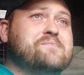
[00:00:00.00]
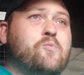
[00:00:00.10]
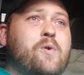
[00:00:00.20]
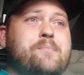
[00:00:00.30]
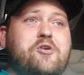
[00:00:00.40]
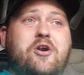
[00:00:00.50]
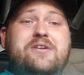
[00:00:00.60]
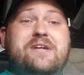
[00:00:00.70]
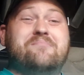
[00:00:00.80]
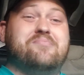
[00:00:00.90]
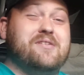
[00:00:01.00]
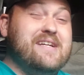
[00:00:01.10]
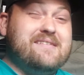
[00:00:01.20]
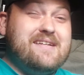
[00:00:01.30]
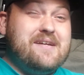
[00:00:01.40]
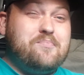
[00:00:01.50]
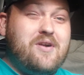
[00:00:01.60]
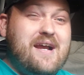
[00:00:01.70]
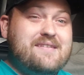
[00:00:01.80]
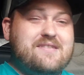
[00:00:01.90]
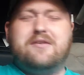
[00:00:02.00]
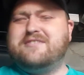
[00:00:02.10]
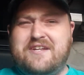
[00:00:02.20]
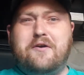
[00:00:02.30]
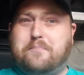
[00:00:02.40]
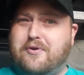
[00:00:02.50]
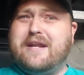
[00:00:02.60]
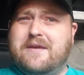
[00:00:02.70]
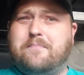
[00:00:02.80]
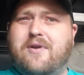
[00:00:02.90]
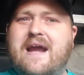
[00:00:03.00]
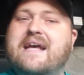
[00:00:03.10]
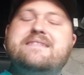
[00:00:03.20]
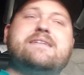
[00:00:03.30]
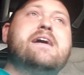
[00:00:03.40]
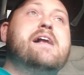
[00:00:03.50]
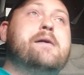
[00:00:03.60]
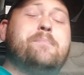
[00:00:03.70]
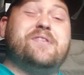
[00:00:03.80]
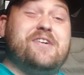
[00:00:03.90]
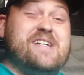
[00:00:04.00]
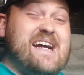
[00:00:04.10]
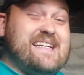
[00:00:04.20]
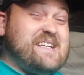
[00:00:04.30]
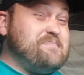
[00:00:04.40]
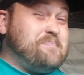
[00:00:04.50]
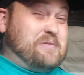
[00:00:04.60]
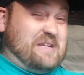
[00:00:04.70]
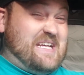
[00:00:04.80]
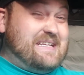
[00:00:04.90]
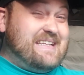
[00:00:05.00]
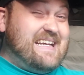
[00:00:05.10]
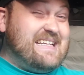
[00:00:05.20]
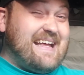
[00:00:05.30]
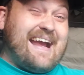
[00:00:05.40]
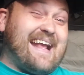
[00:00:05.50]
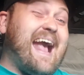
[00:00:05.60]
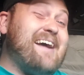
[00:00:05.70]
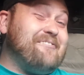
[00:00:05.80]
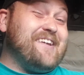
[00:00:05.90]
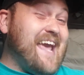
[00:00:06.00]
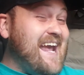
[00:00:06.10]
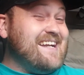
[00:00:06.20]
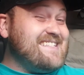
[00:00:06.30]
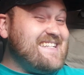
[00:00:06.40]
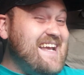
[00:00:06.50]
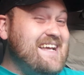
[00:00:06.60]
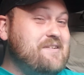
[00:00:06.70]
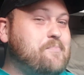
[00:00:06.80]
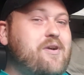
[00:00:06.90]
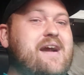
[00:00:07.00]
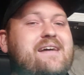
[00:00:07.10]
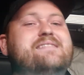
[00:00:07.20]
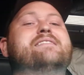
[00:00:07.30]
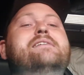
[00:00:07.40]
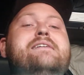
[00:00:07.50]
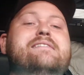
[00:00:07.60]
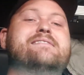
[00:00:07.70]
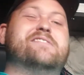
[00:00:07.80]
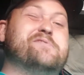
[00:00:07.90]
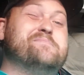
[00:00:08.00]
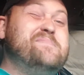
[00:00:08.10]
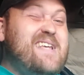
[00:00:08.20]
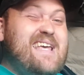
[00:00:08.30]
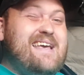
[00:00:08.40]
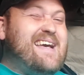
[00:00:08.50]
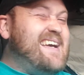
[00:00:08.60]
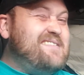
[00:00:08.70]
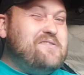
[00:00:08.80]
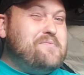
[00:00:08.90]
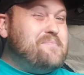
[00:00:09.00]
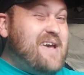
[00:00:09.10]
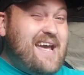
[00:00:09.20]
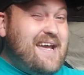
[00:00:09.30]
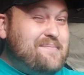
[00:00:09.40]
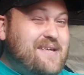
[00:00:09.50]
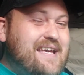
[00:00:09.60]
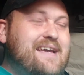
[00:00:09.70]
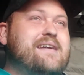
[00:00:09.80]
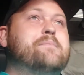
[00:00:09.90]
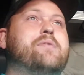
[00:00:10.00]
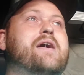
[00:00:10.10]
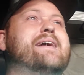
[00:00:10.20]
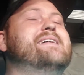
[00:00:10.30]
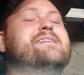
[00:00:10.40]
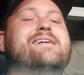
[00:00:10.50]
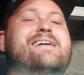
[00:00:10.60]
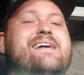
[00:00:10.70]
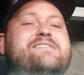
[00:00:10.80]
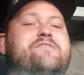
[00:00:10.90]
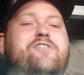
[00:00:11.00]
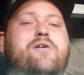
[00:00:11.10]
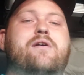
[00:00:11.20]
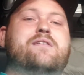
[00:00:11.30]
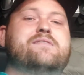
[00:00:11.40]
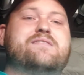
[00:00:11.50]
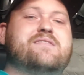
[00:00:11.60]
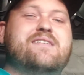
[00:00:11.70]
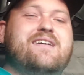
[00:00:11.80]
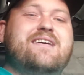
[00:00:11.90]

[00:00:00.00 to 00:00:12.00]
women aren't completely oppressed. They're still pretty oppressed, but they're not completely like Afghanistan oppressed. So I don't know, maybe. But as far as